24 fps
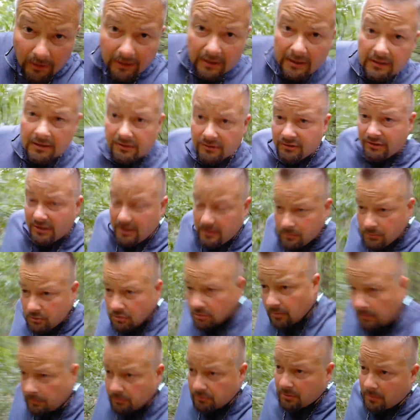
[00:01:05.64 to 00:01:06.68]
Rain has seemed
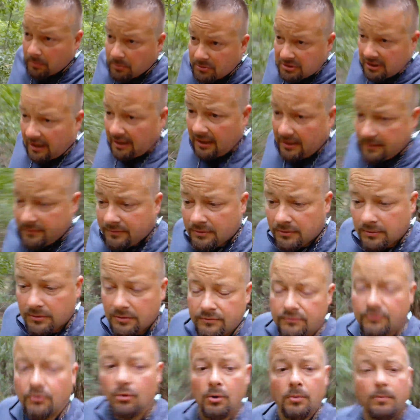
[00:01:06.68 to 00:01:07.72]
to subside for
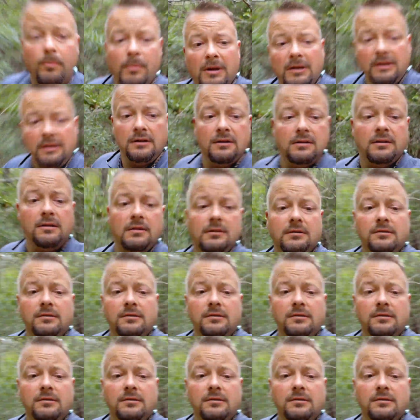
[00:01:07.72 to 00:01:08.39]
us for a minute.